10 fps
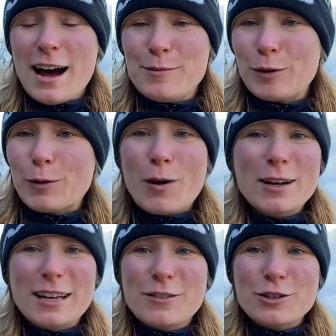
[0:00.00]
or walk
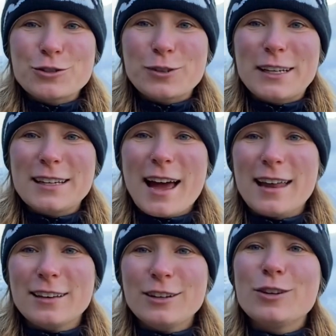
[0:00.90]
down the street
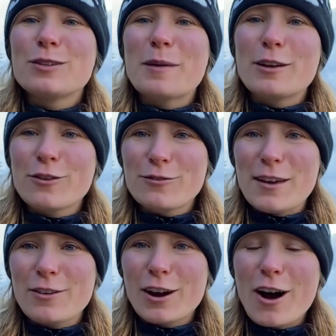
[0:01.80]
and you smell your
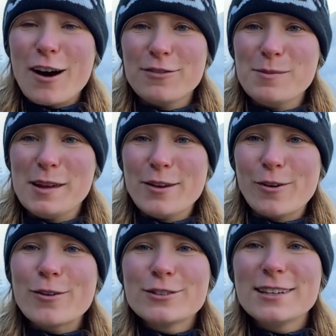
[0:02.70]
favorite coffee being
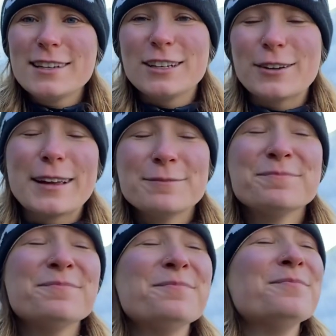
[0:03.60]
roasted and you're like,
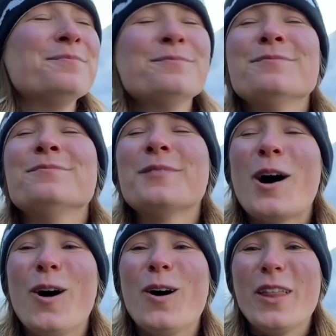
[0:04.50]

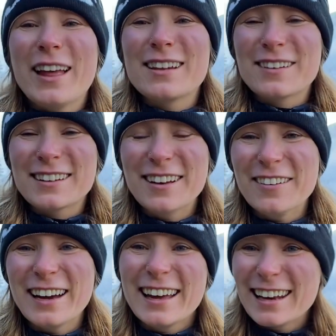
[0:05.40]
oh, that smells so
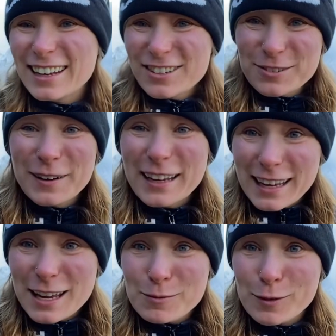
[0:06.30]
good, and you just want to
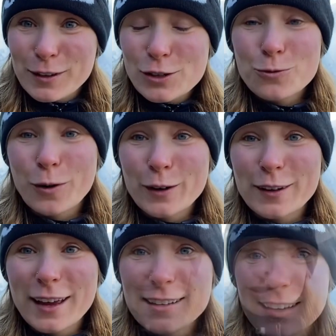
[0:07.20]
keep moving towards
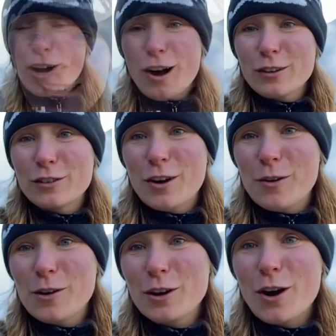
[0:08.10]
it. Get to also
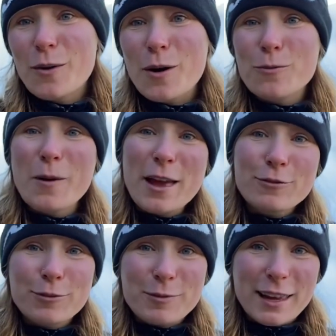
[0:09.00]
go away
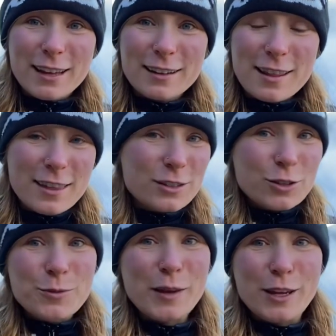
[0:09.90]
from things that
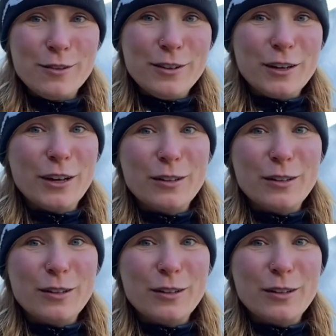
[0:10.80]
don't make you feel good.